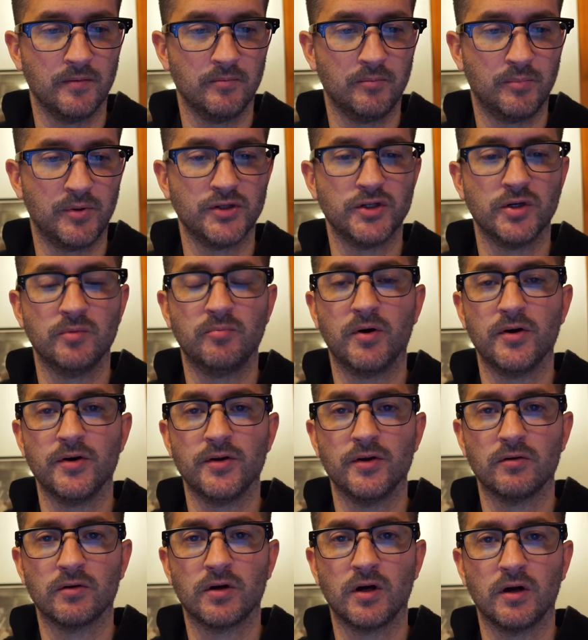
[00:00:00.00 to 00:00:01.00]
Bridget
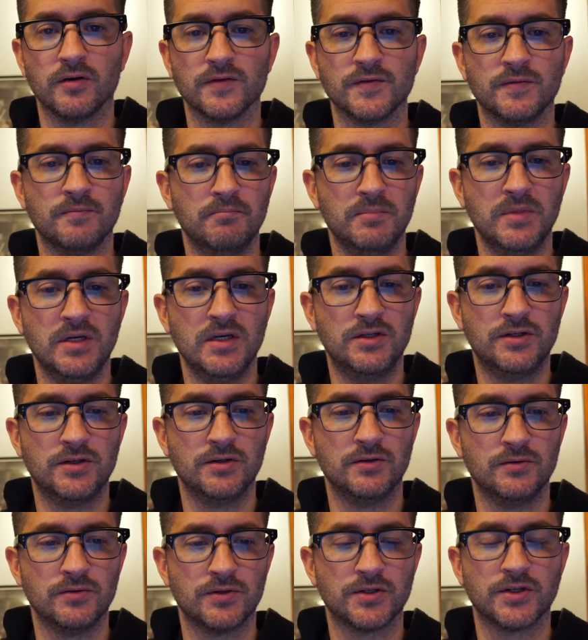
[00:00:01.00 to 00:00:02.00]
Bardot calls Me
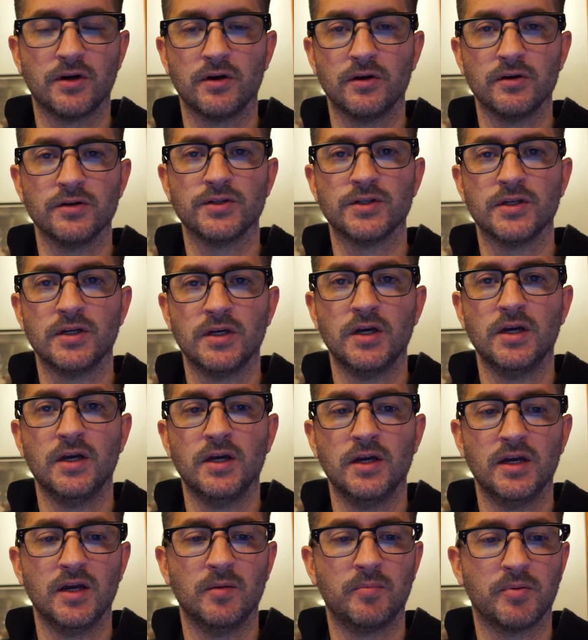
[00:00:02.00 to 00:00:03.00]
Too stars
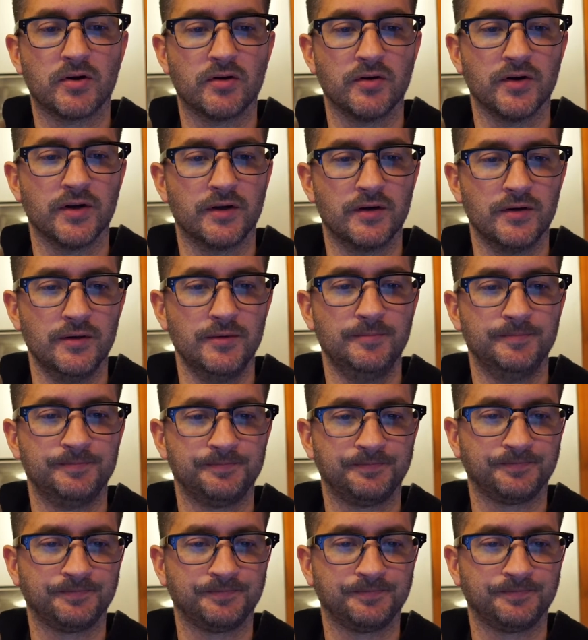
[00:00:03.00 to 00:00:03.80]
hypocritical.